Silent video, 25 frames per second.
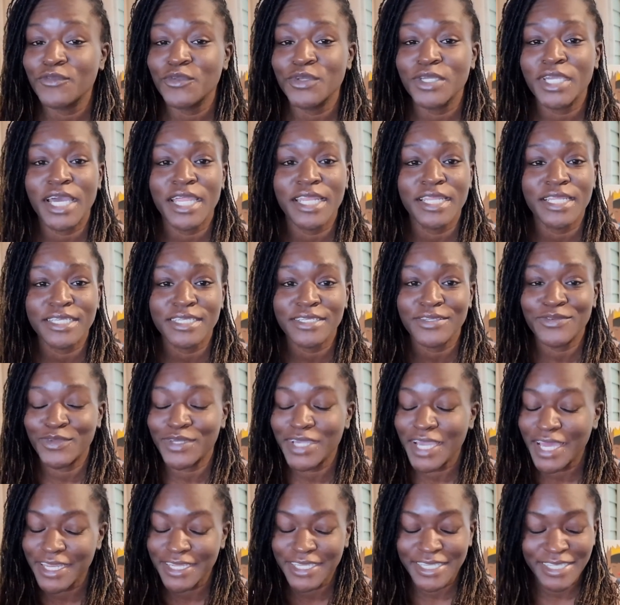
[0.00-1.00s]
We gotta
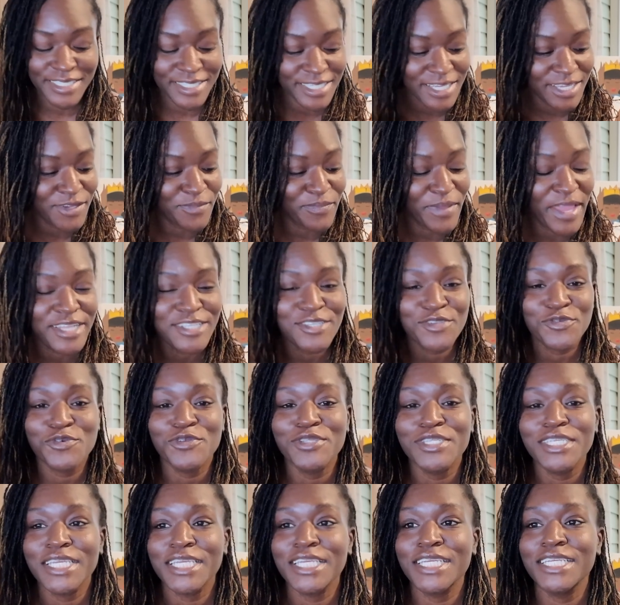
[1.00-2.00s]
get down back to
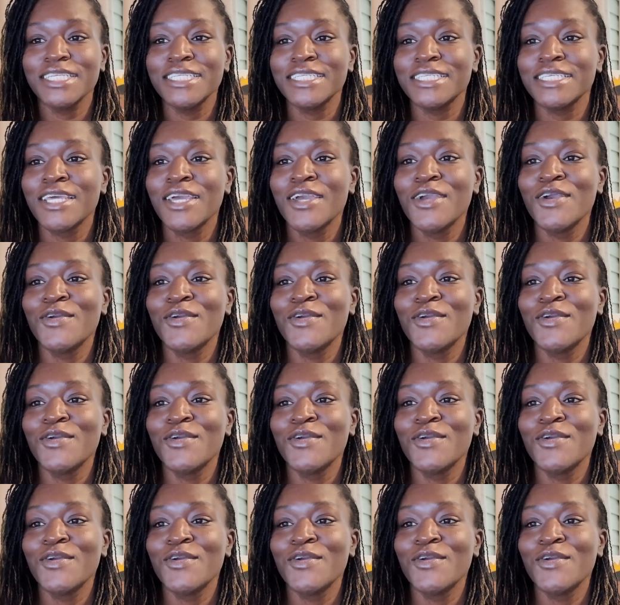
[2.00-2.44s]
routines.